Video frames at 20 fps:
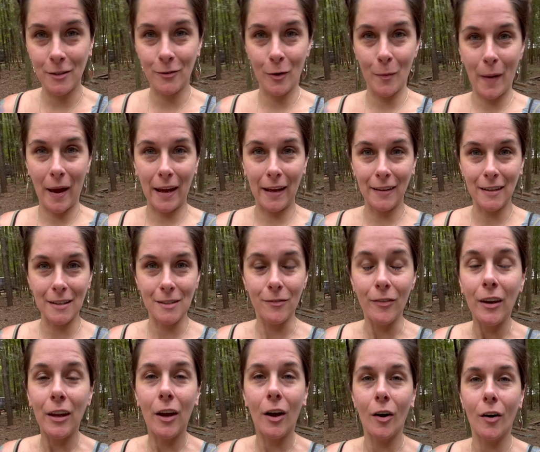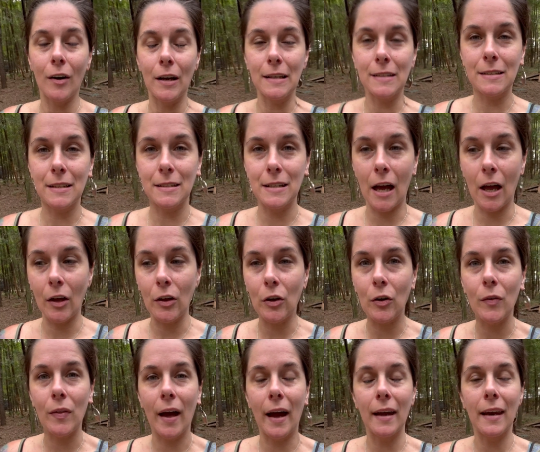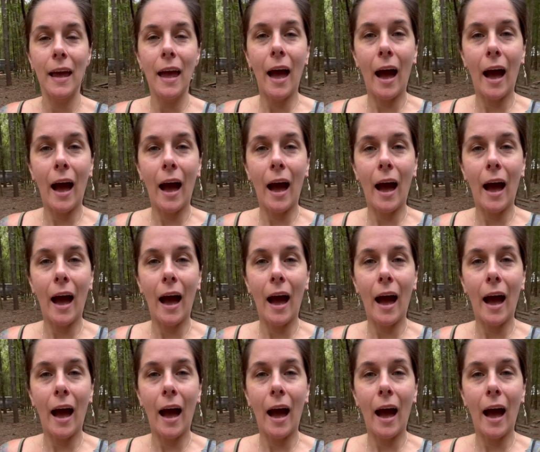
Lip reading: for making this video is to tell you that